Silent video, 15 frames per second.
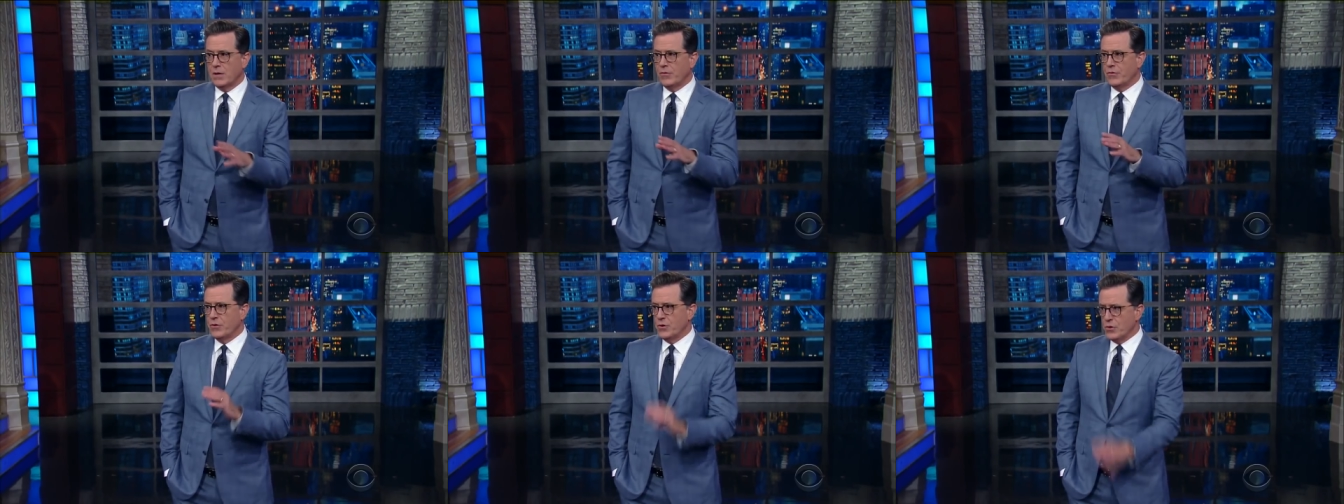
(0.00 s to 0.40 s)

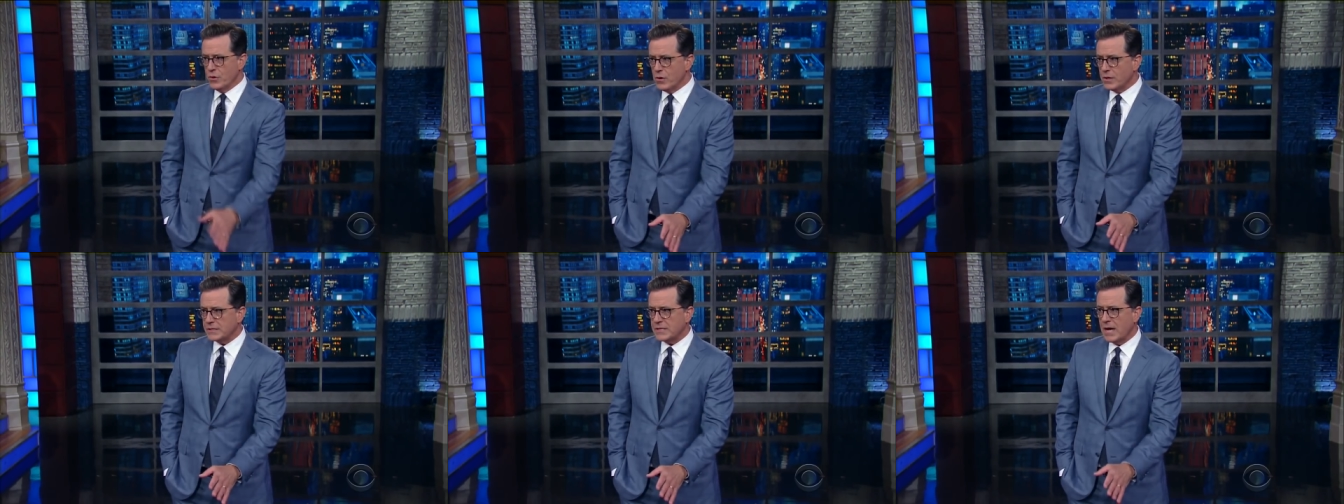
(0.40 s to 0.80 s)
The New
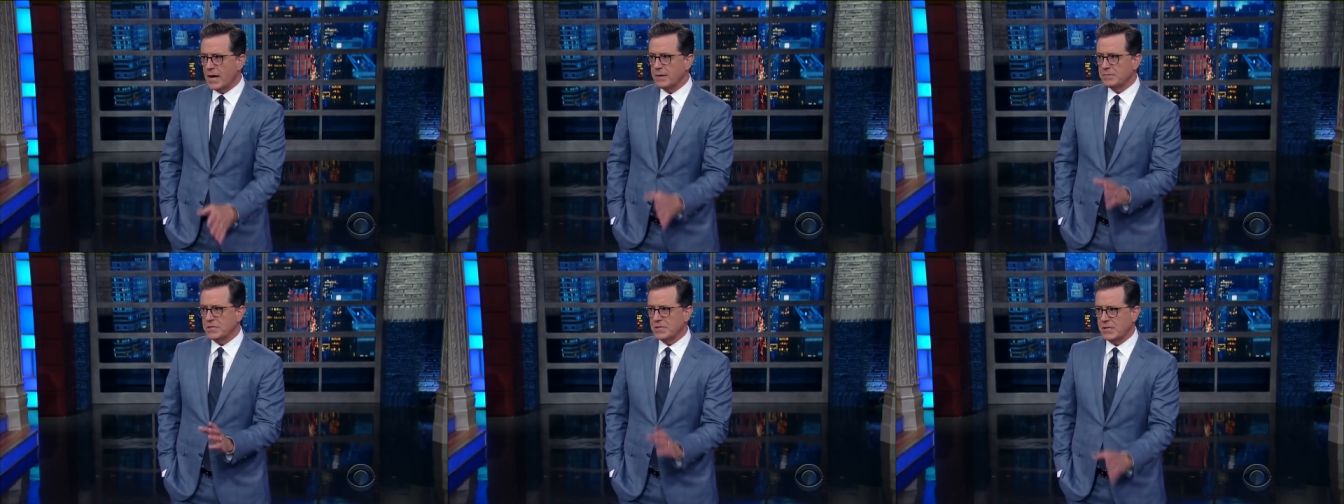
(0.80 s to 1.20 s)
York
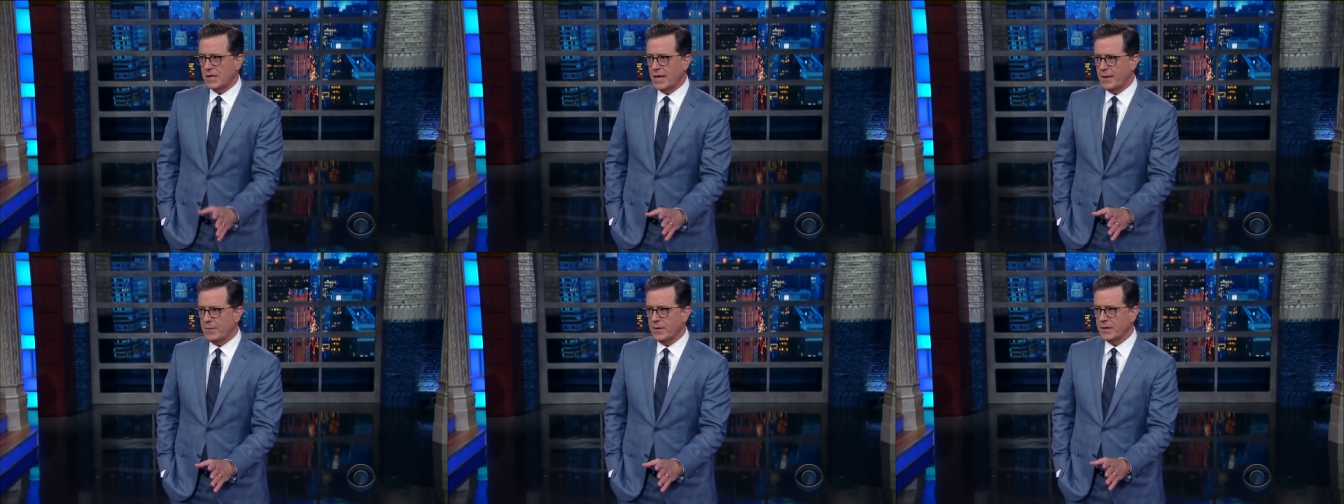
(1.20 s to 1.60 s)
Times is
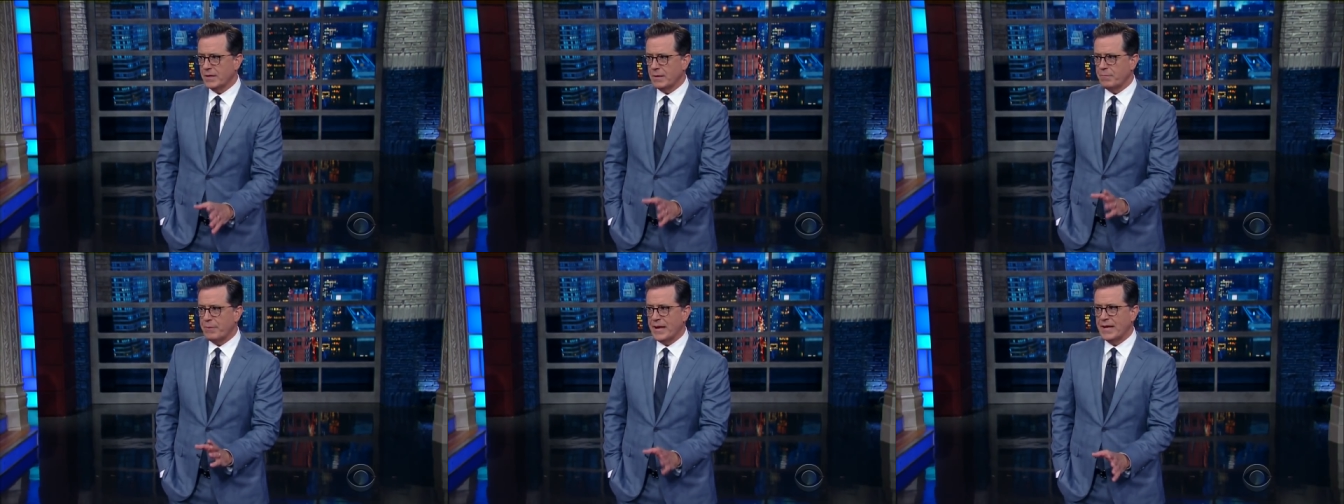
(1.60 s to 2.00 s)
claiming
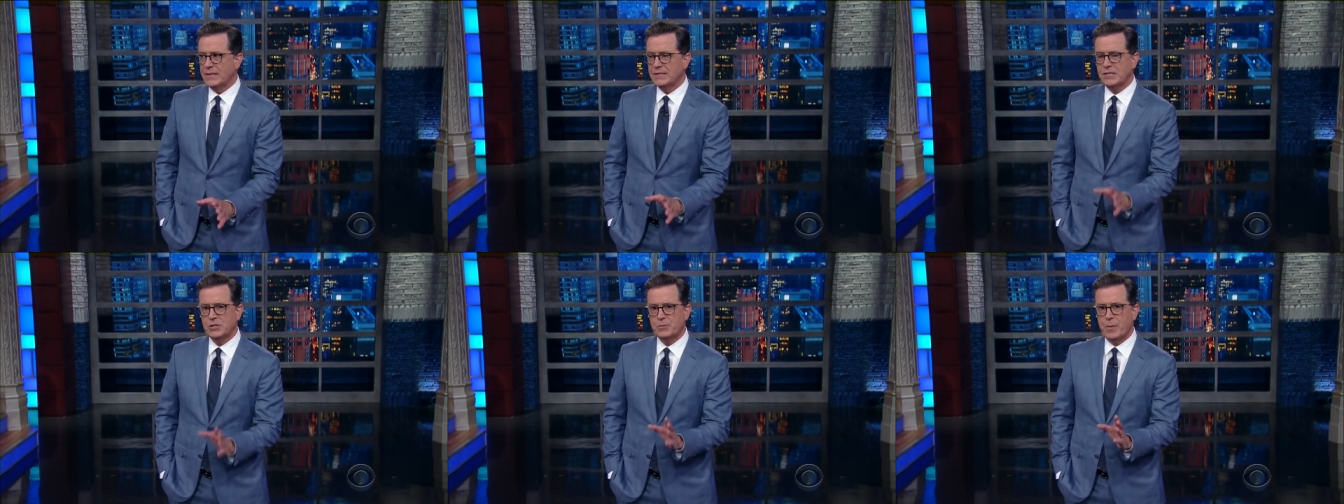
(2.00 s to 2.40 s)
that
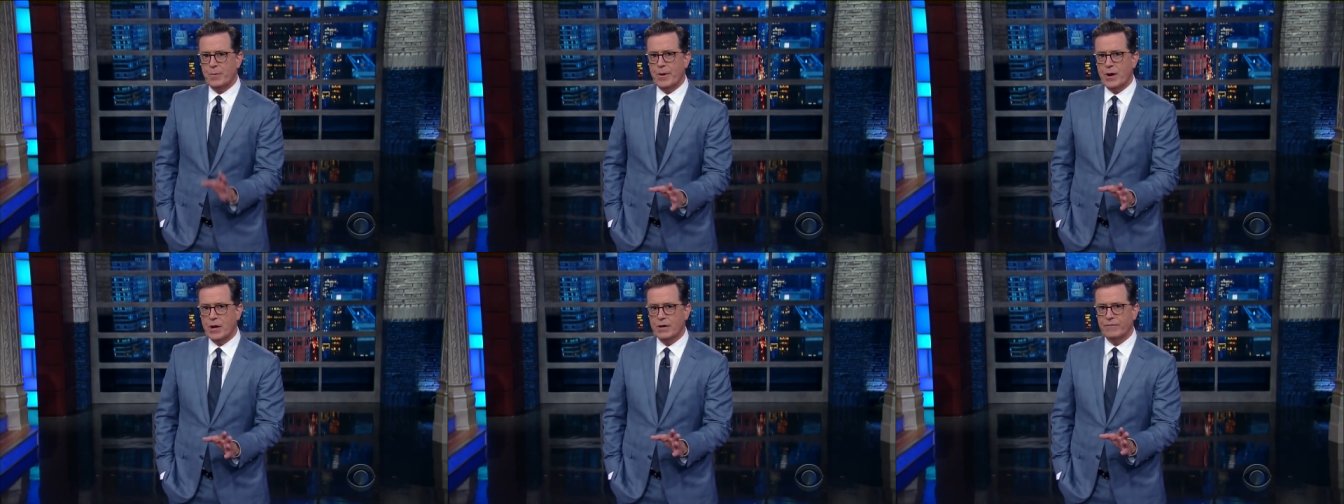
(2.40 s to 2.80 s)
Pence is
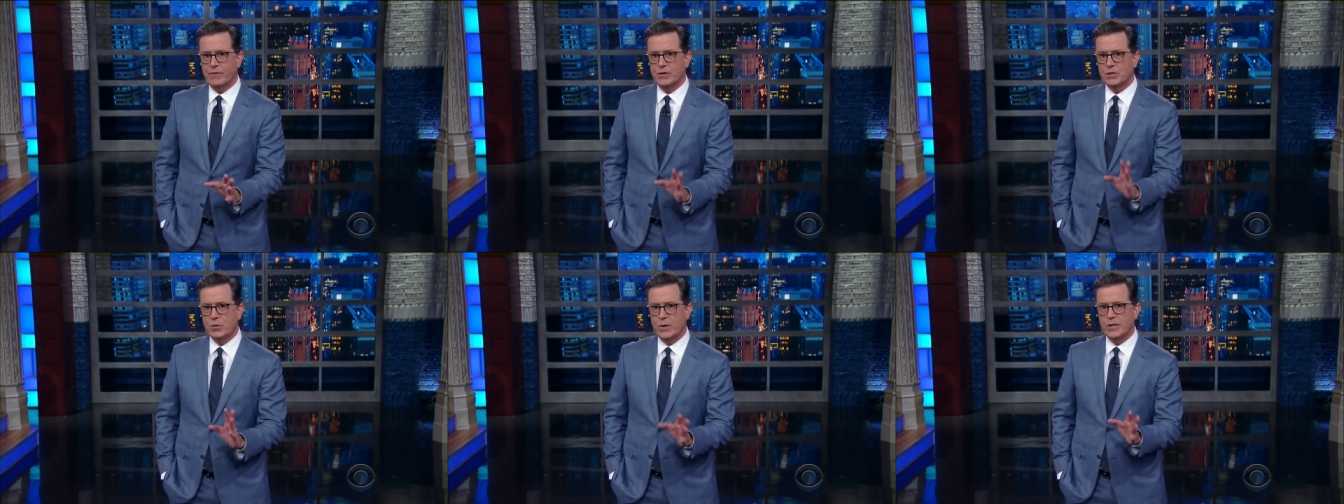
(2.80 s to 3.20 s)
preparing
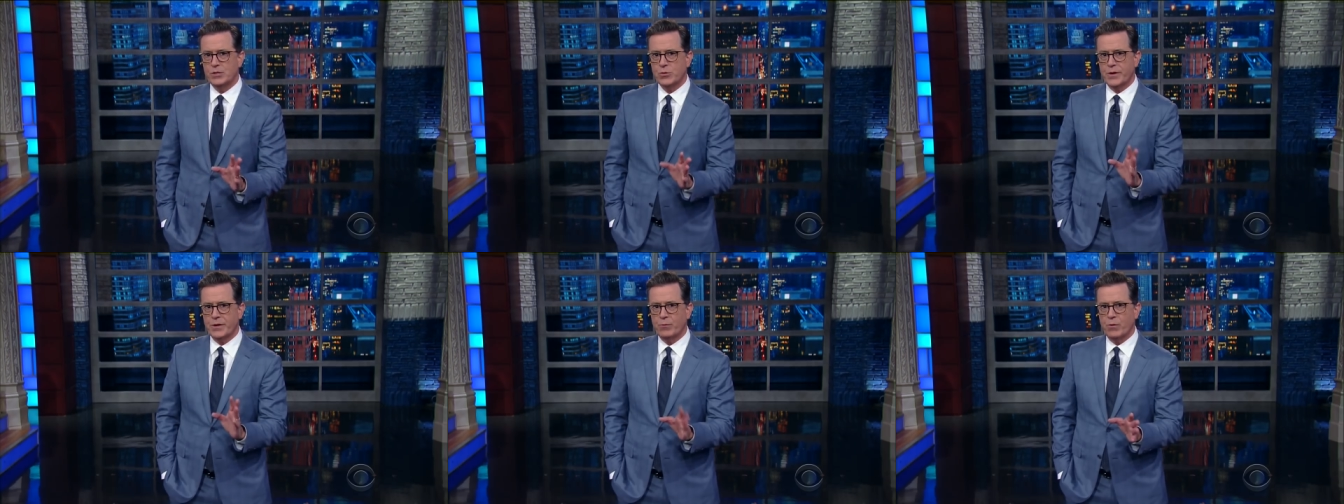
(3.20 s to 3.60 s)
for a twenty
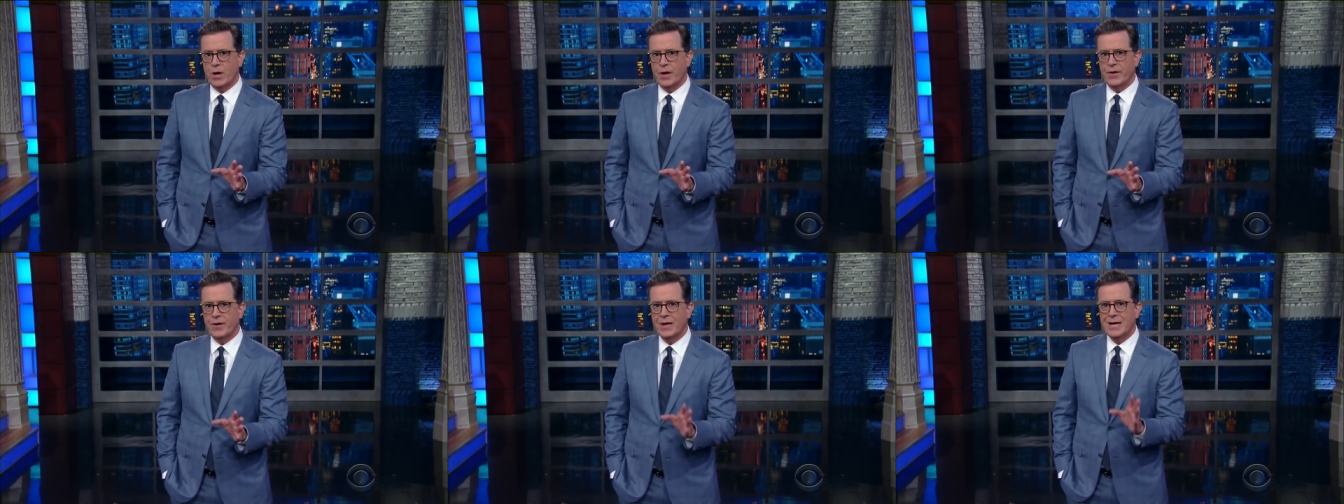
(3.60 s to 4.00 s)
twenty
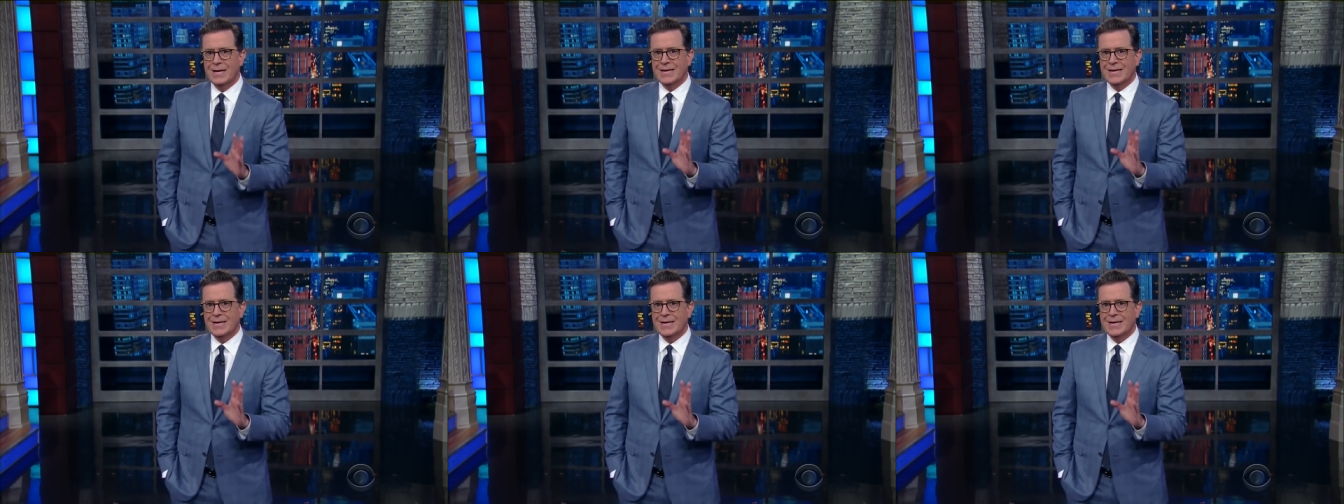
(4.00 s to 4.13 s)
run,